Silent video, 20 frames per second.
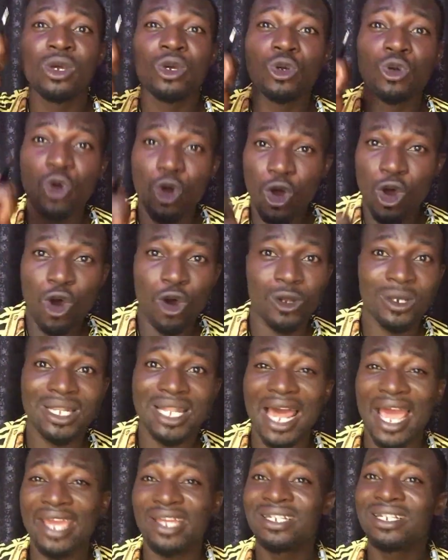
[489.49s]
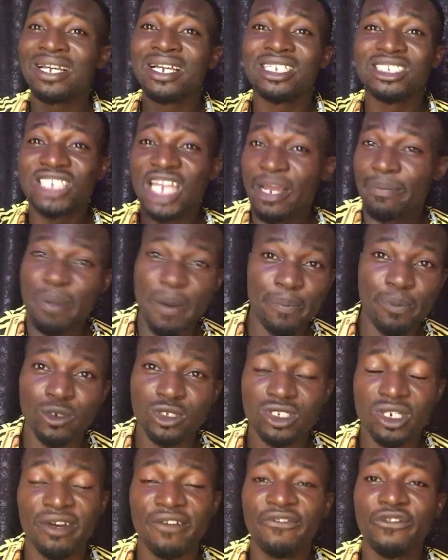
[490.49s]
Go online, check
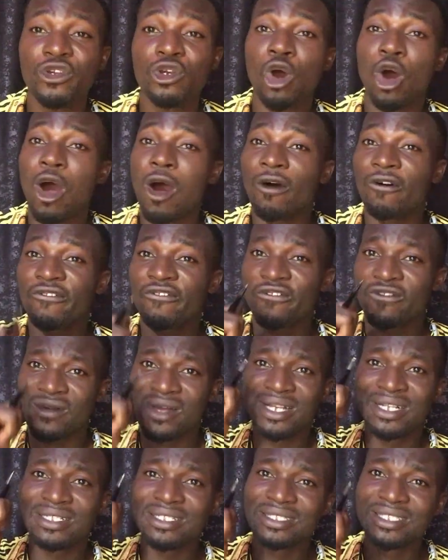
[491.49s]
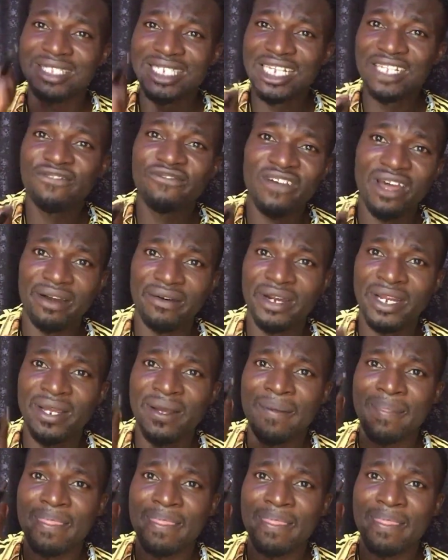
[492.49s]
people's review of this very